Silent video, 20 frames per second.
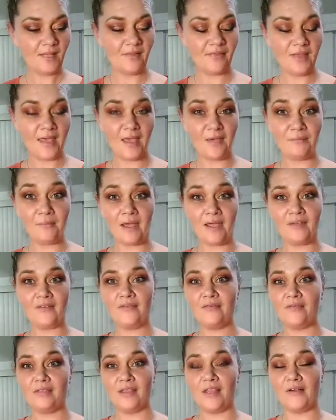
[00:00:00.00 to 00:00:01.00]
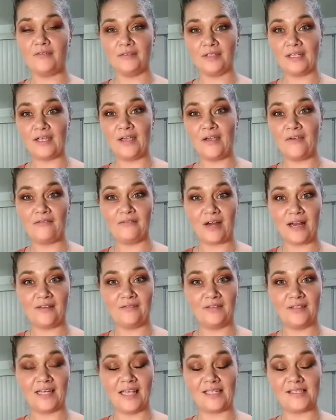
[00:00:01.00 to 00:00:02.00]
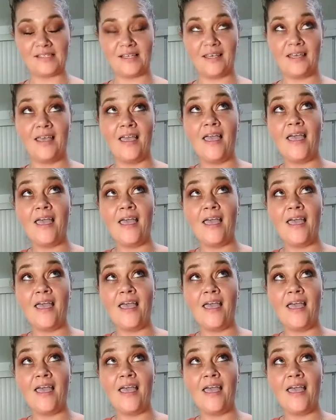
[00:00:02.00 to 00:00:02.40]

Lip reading: that my lovely friend Vanessa